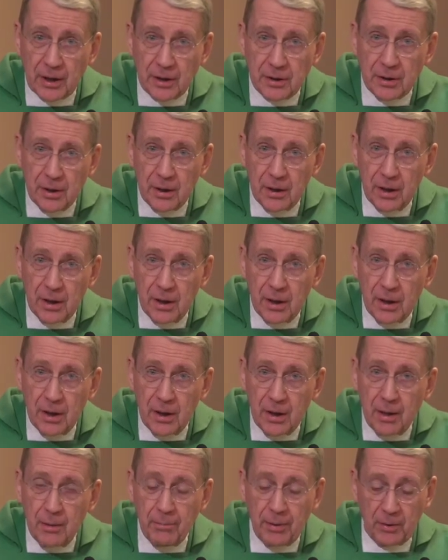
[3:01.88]
it,
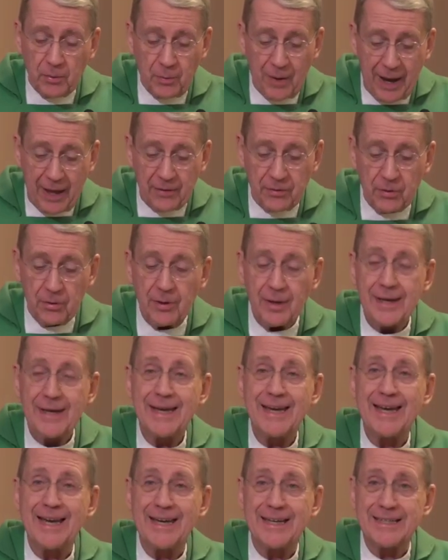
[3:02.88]
but rather
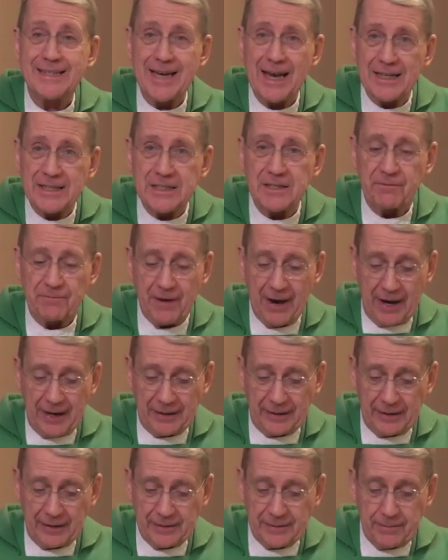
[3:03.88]

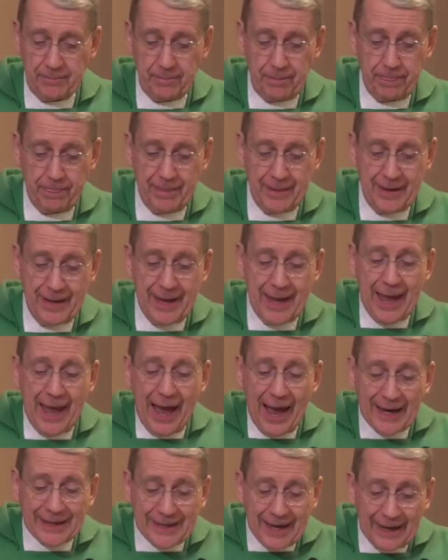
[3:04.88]
intensifying it.
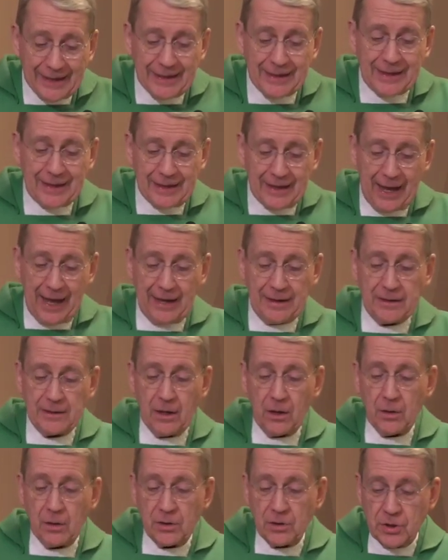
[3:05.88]
Again and
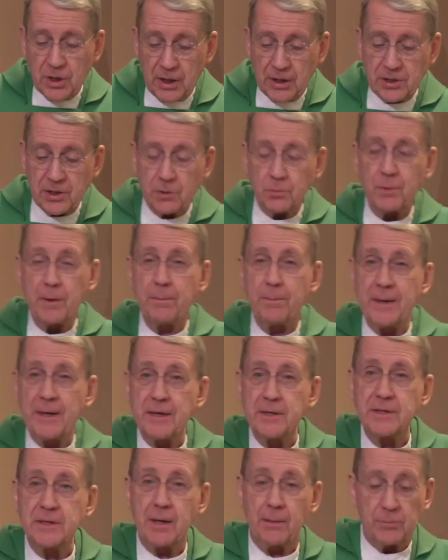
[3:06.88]
again, Jesus
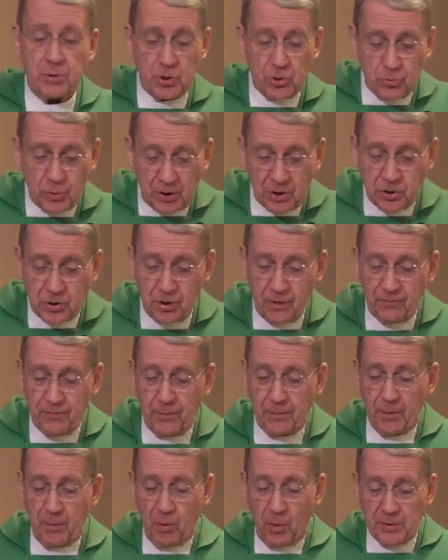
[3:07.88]
repeats some stricture
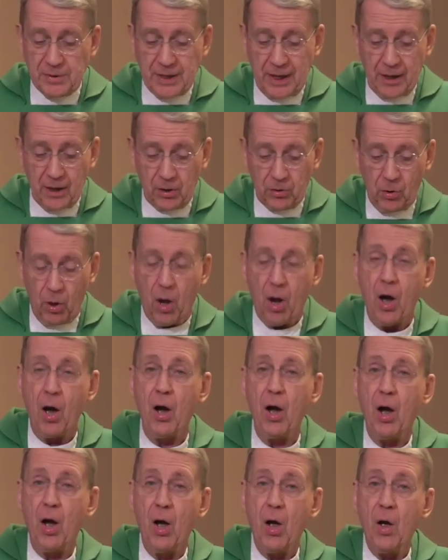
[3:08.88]
from the Mosaic
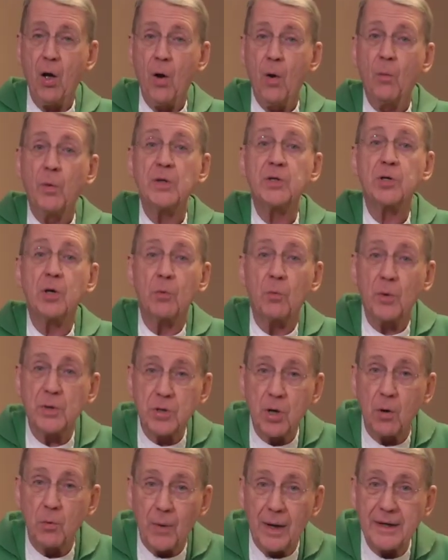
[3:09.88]
law, which was
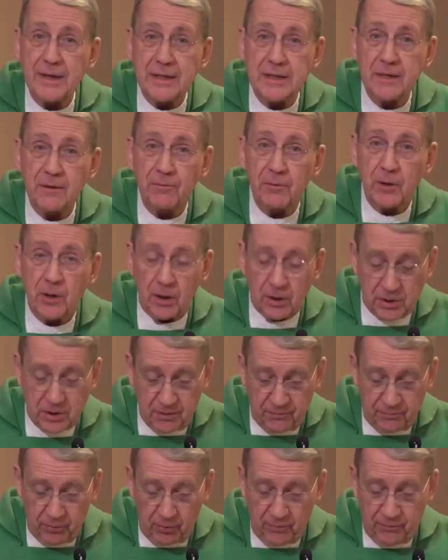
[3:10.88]
already difficult
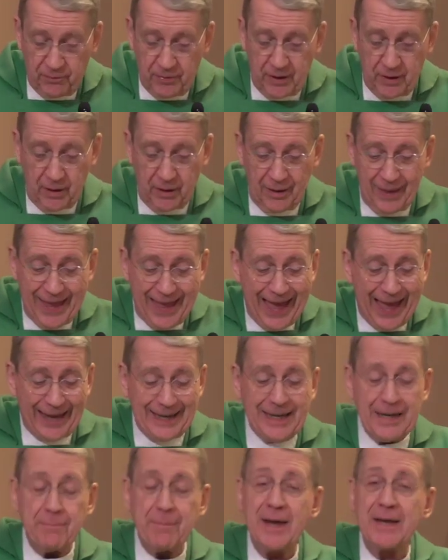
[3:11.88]
to fulfill, and
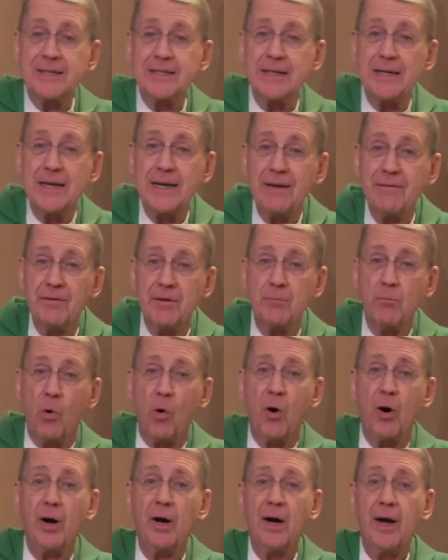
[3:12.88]
he makes it even
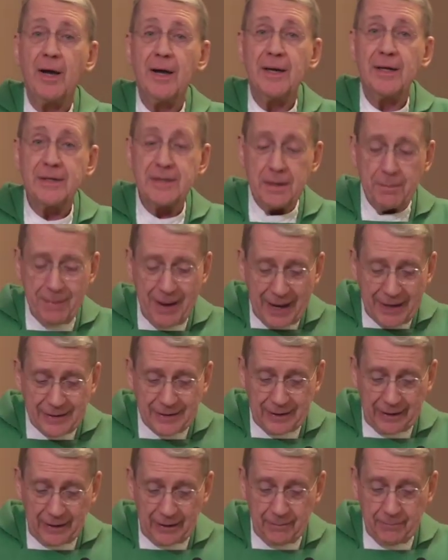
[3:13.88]
more
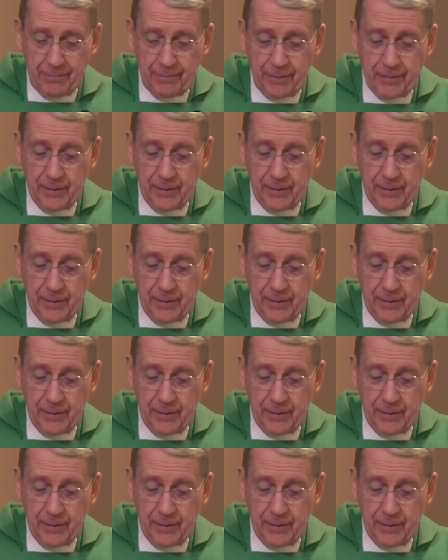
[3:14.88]
demanding.